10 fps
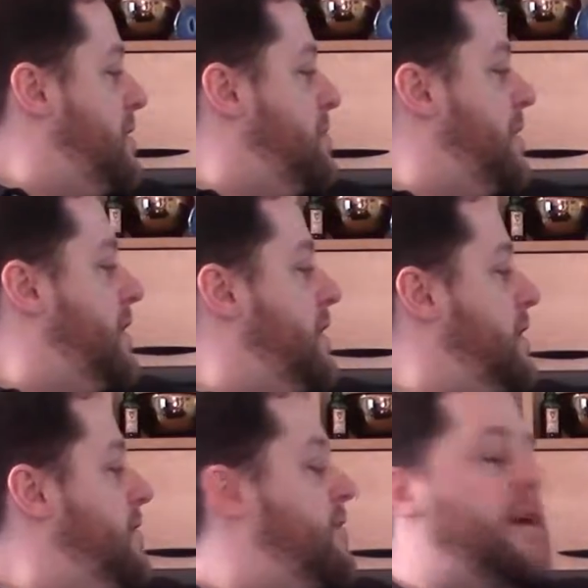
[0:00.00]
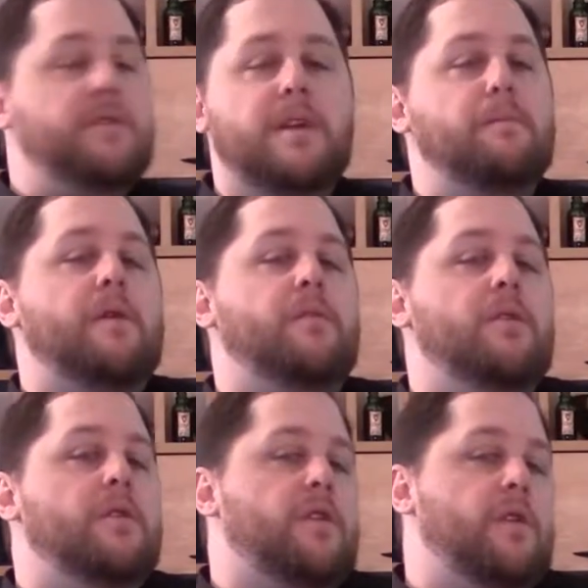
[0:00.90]
my founding
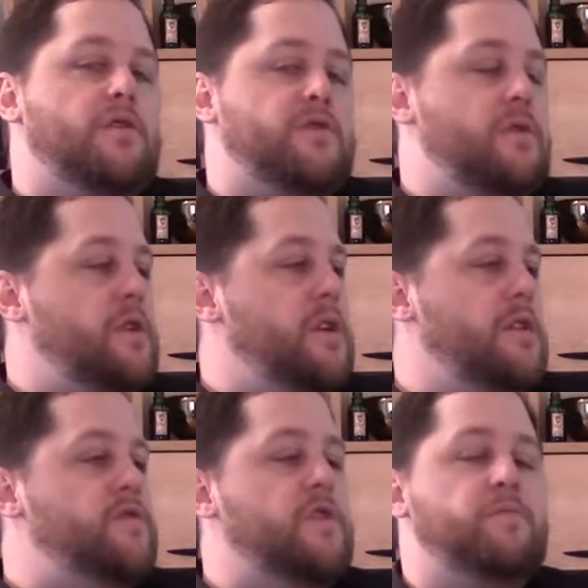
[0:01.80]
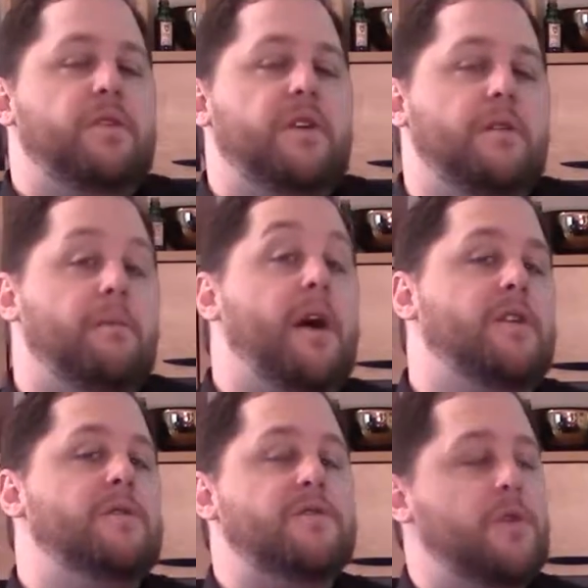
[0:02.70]
member coaster just be my
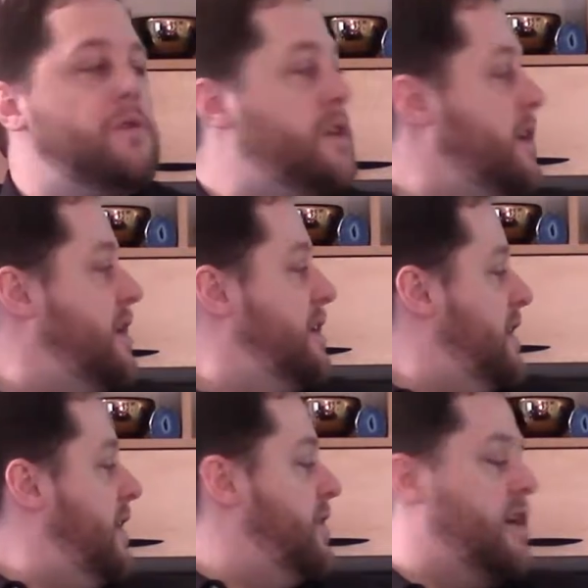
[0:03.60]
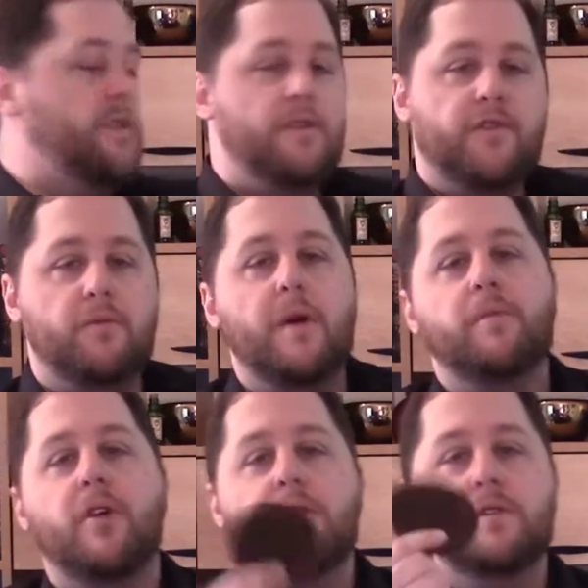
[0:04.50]
use only, and the others for my
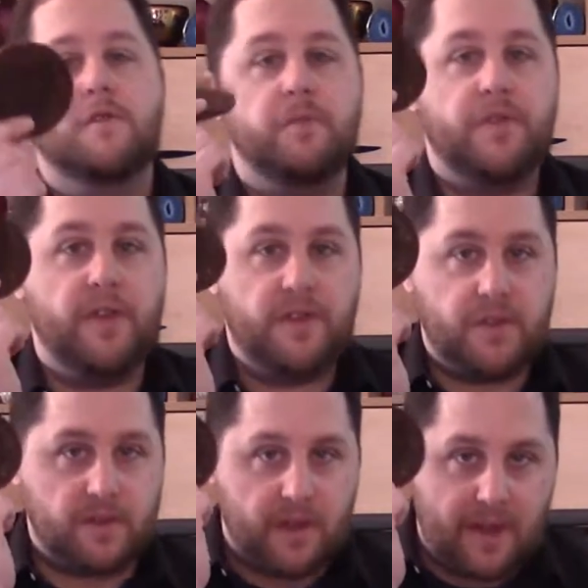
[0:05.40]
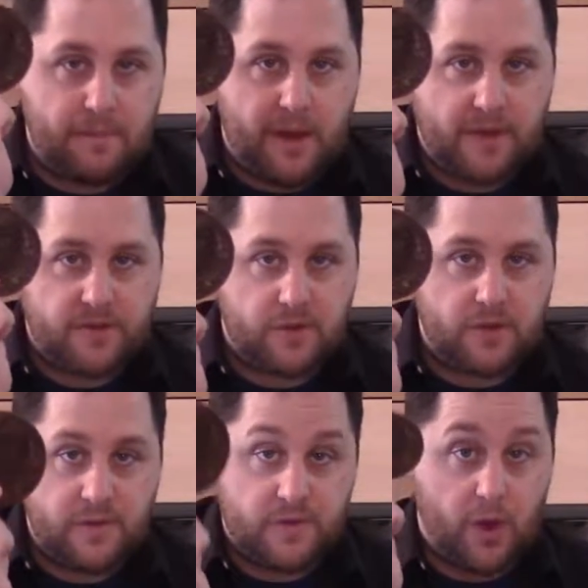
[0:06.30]
players, but this is Game Master
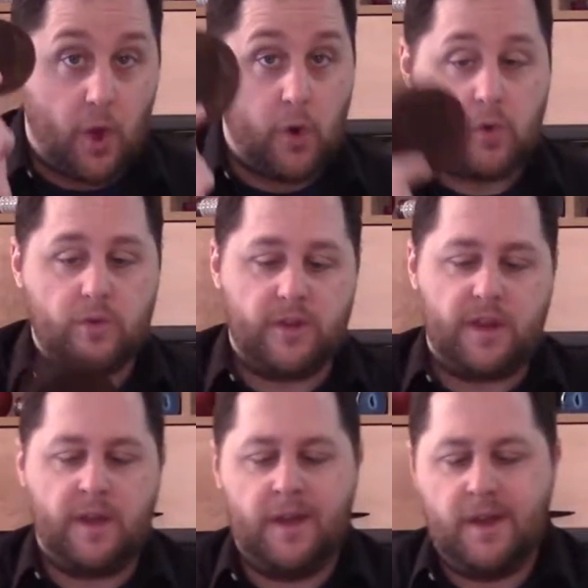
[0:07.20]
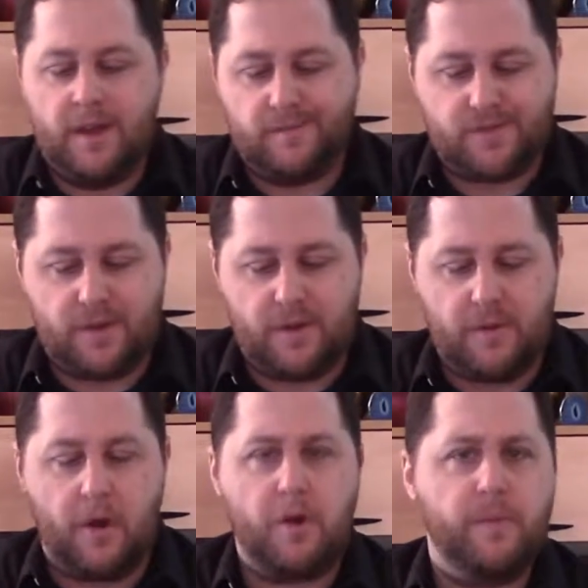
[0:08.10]
use only.
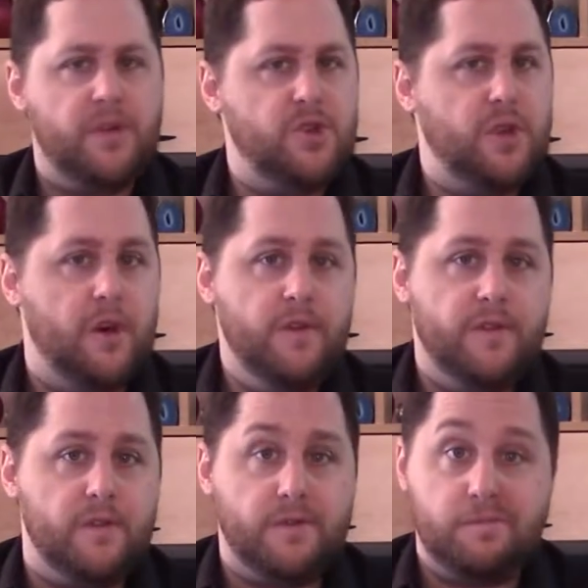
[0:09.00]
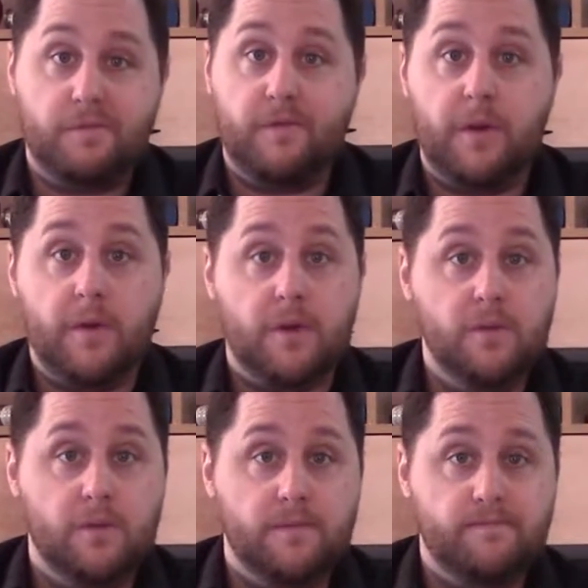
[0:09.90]
So RPG coasters, very
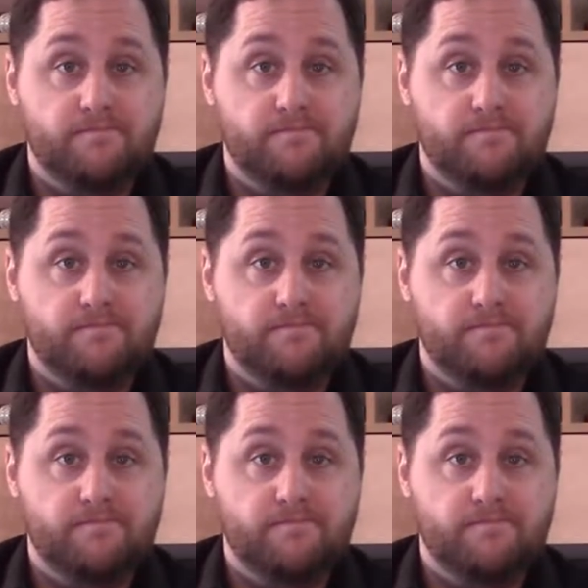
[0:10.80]
cool.